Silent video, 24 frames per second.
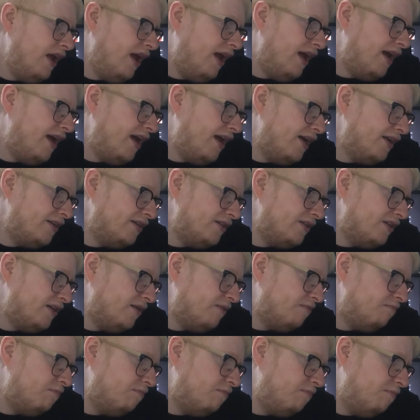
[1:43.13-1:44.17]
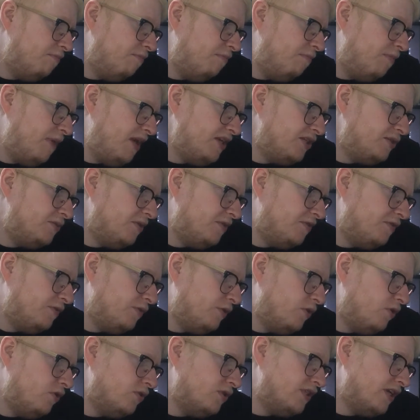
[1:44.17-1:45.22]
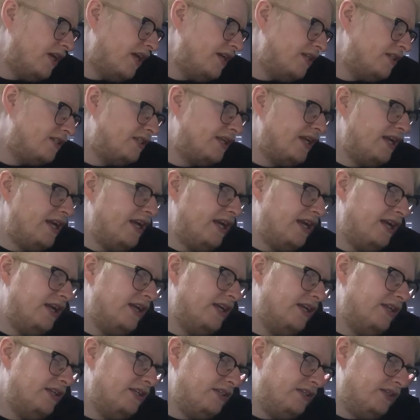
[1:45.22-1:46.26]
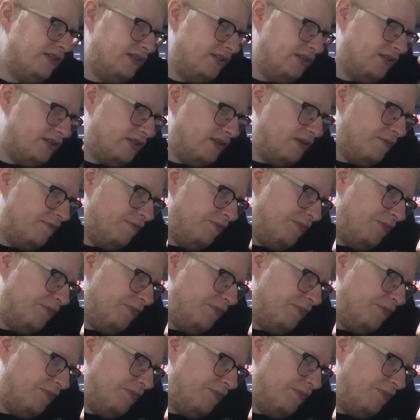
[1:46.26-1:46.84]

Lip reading: and the best before date is